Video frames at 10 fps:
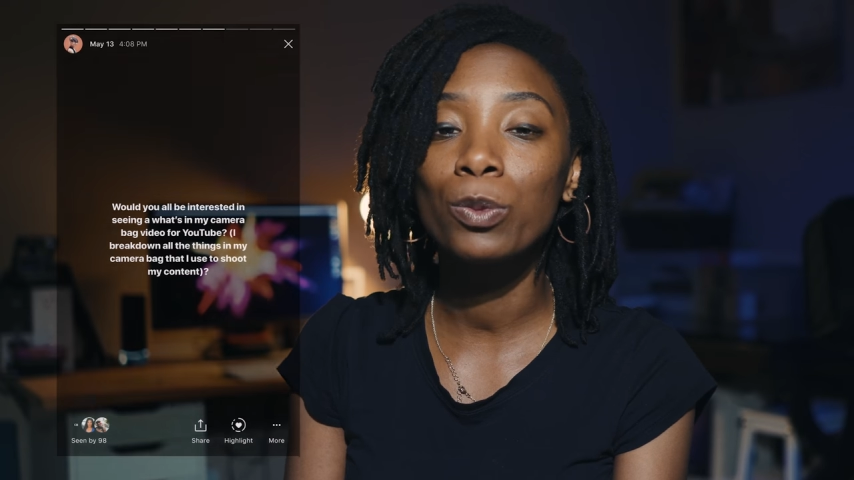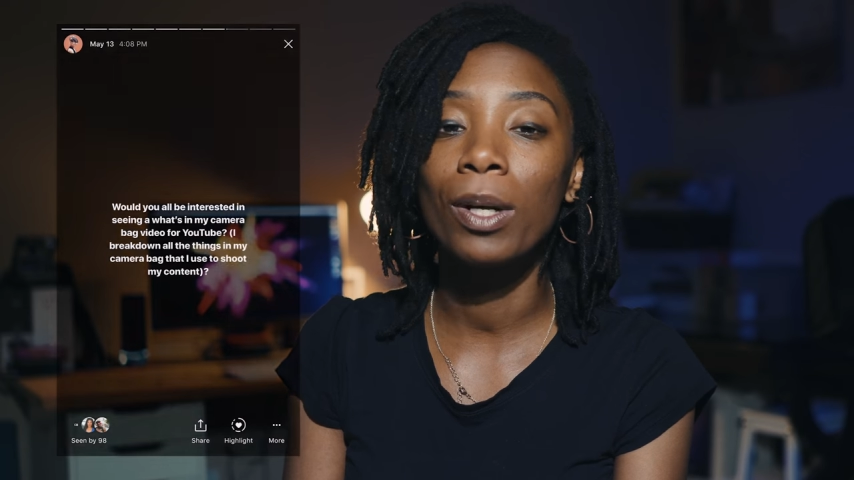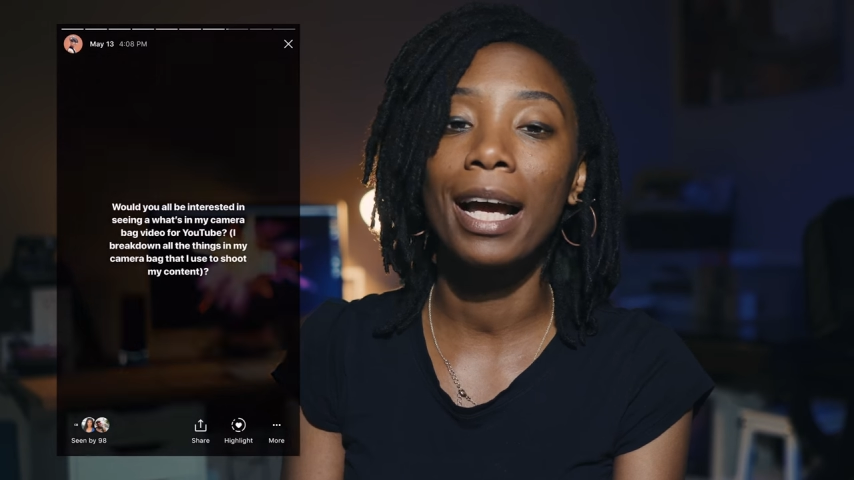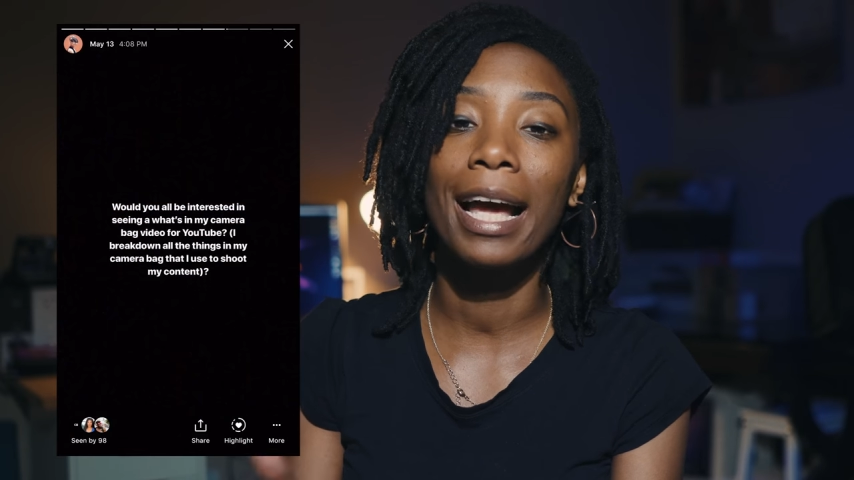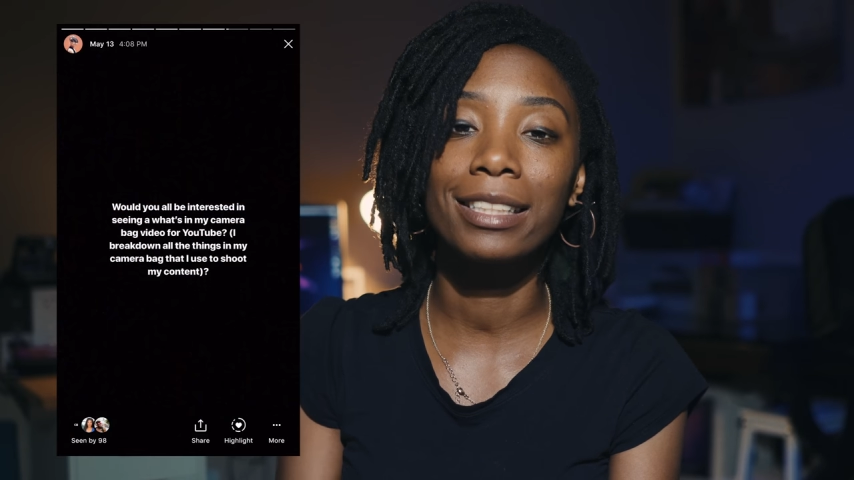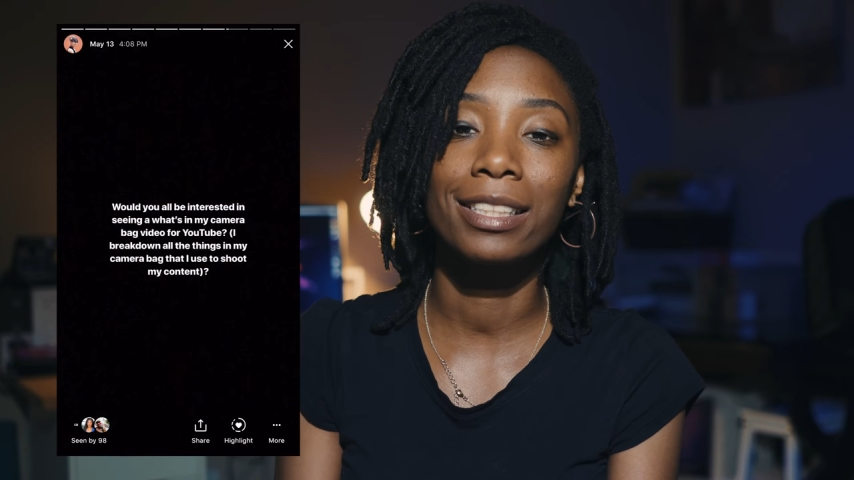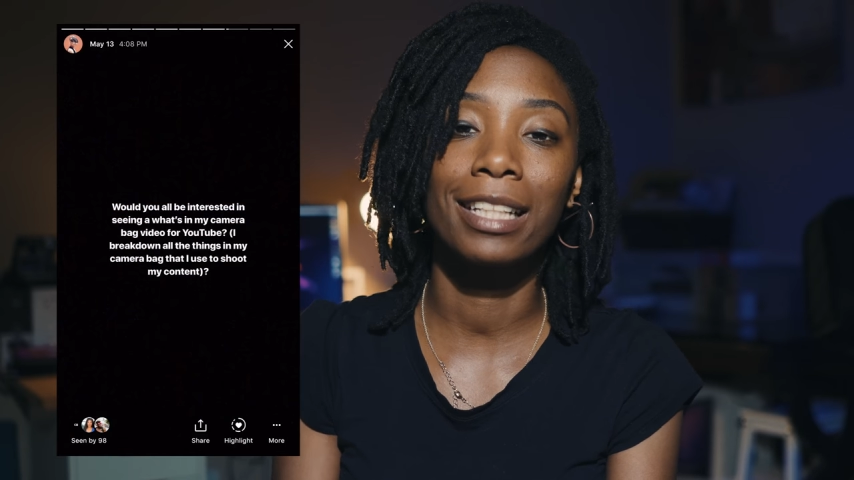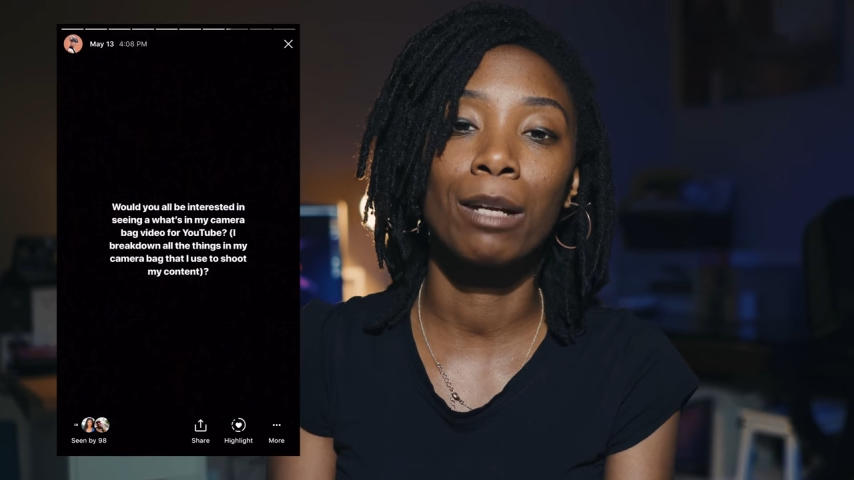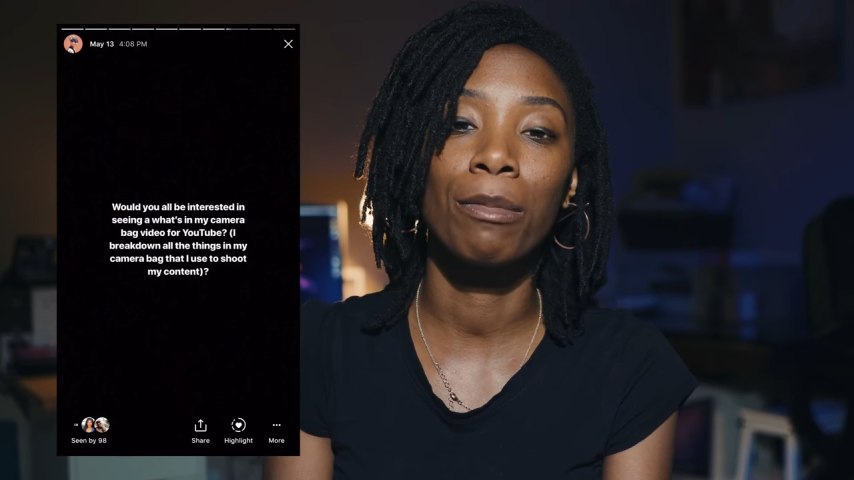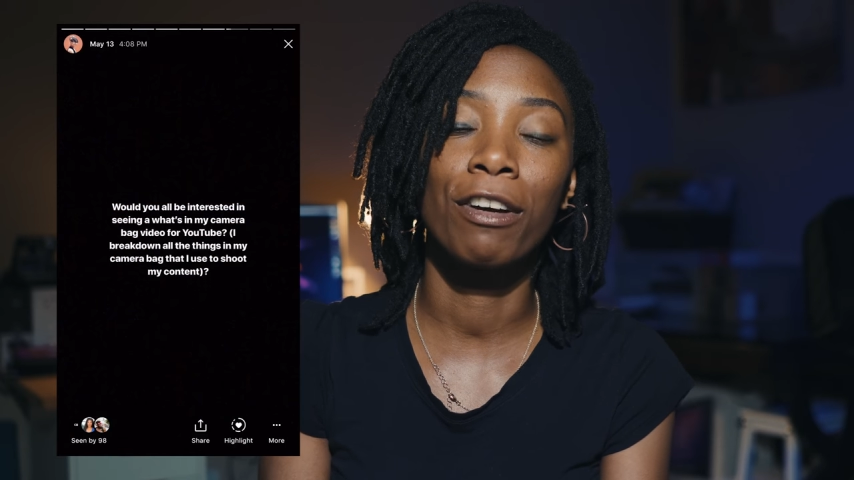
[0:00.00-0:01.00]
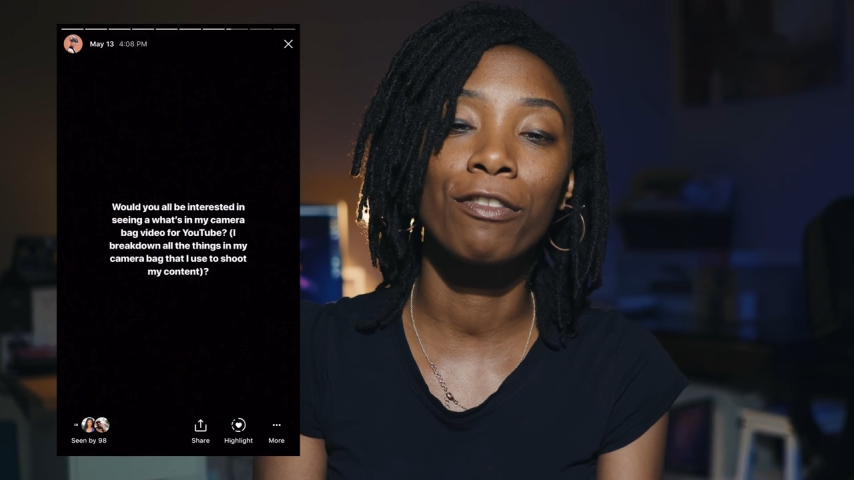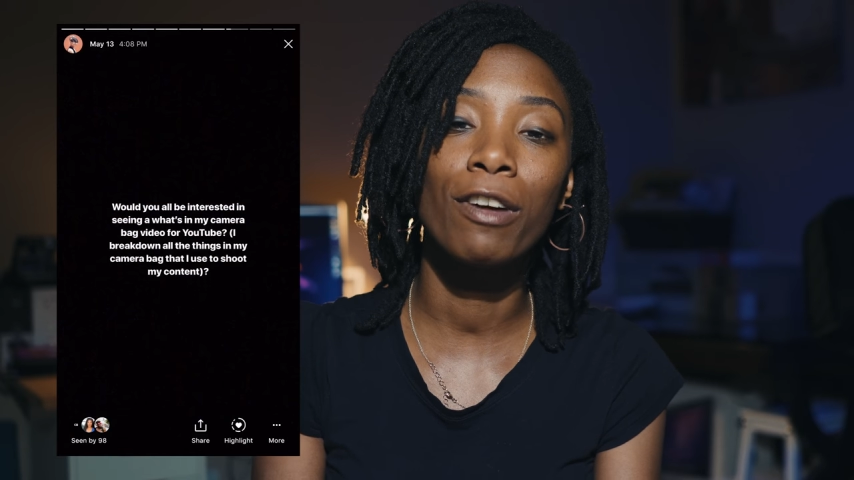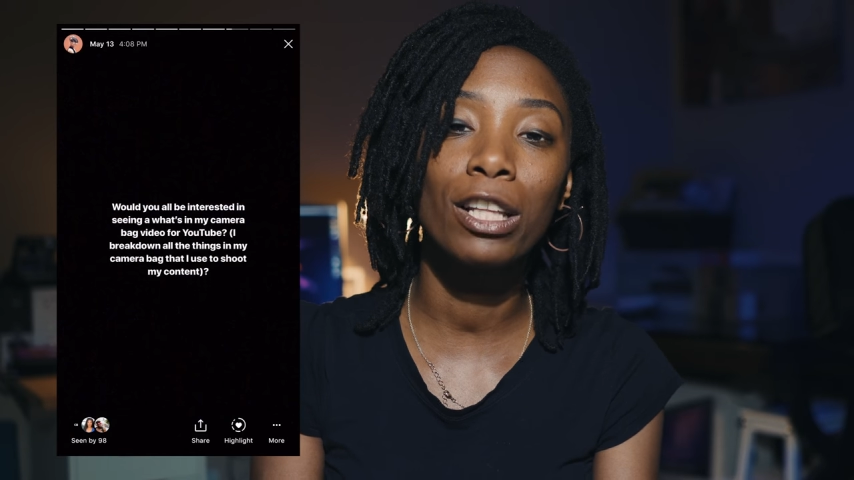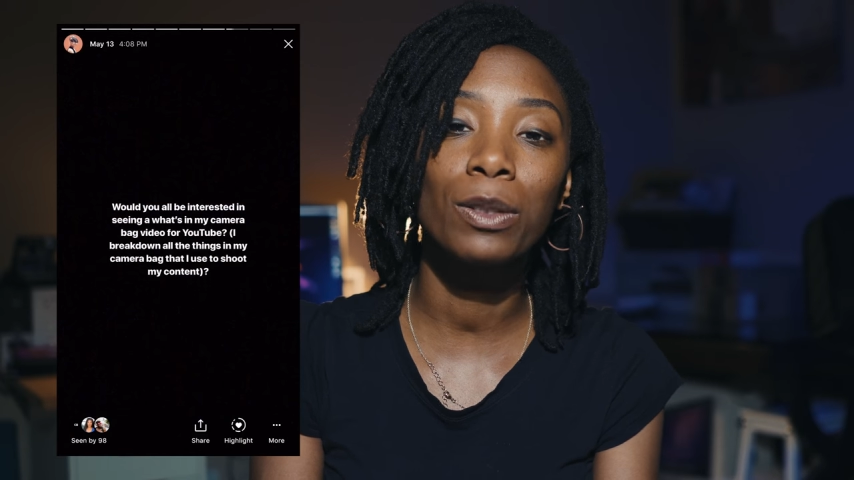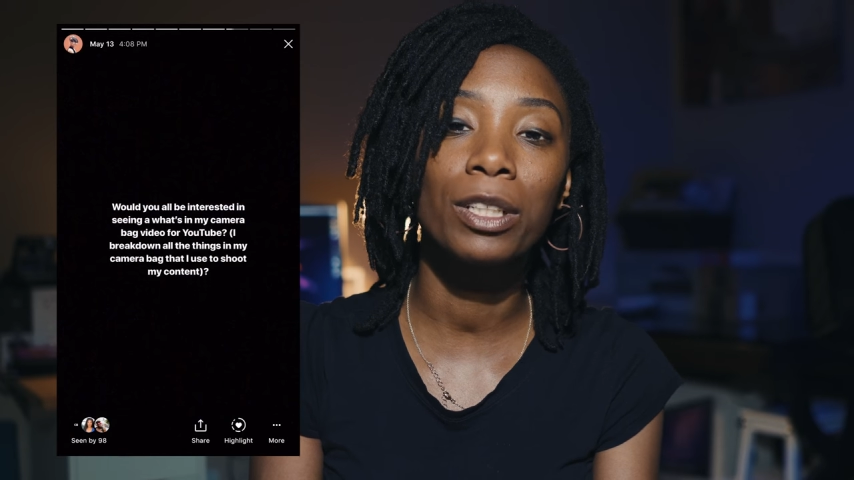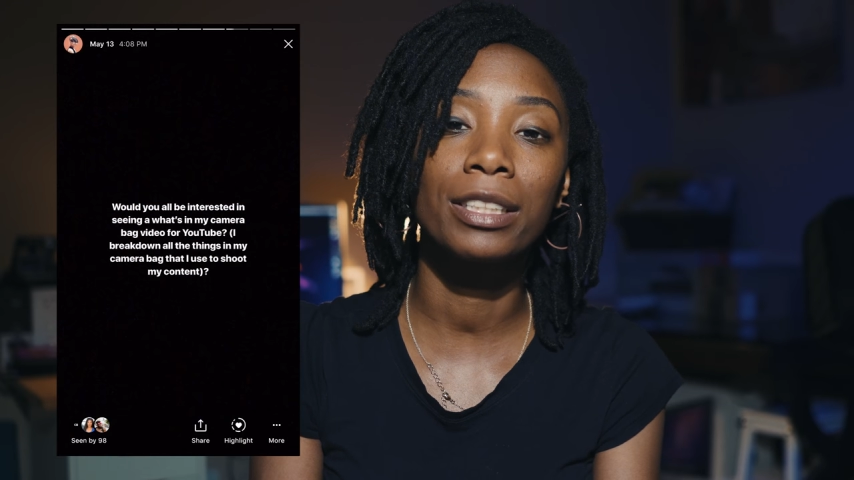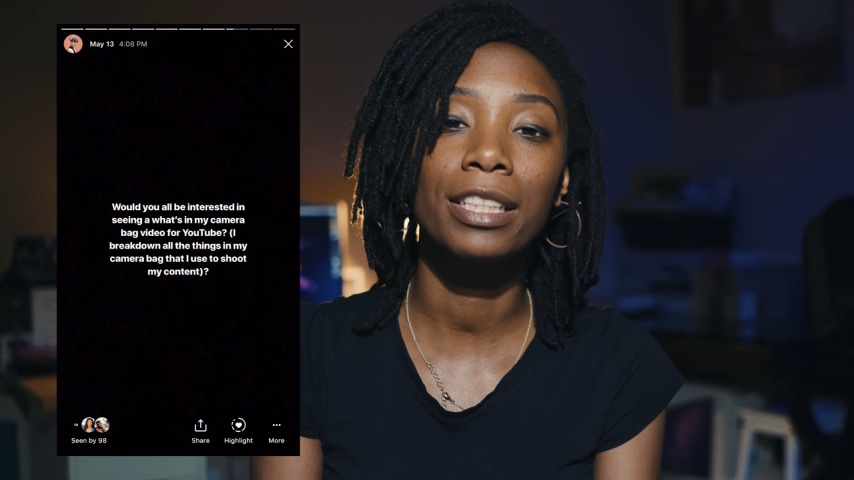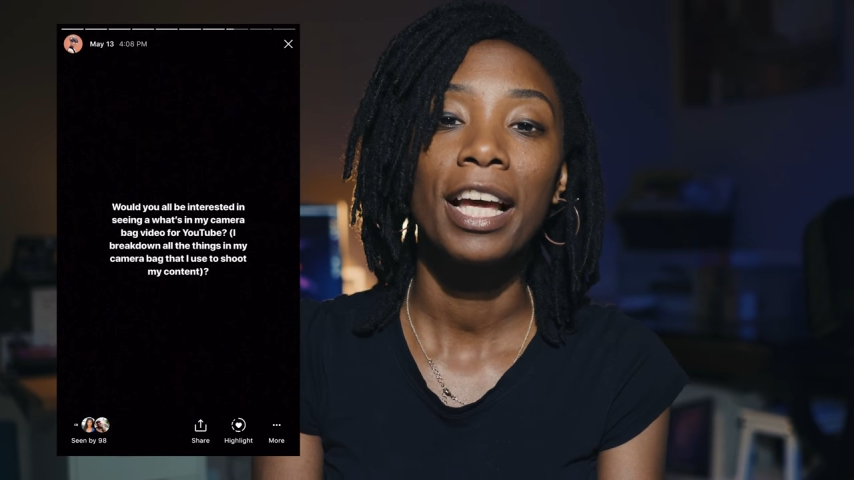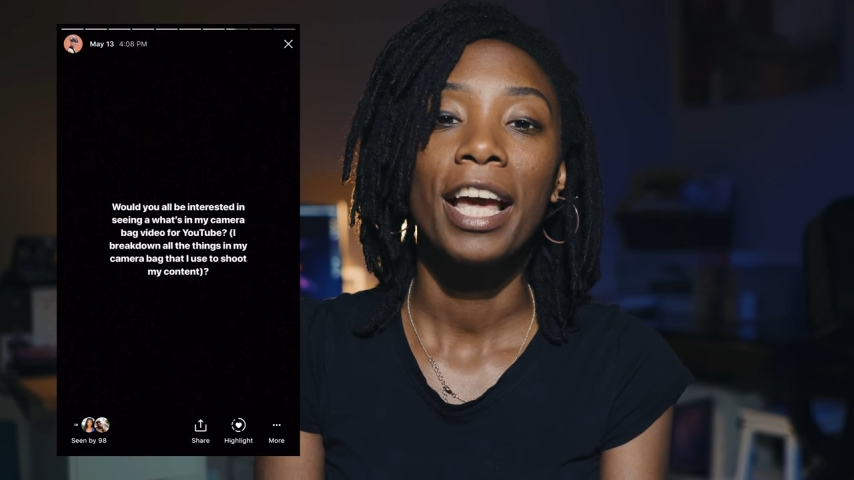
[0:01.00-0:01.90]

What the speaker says: where I asked a lot of my followers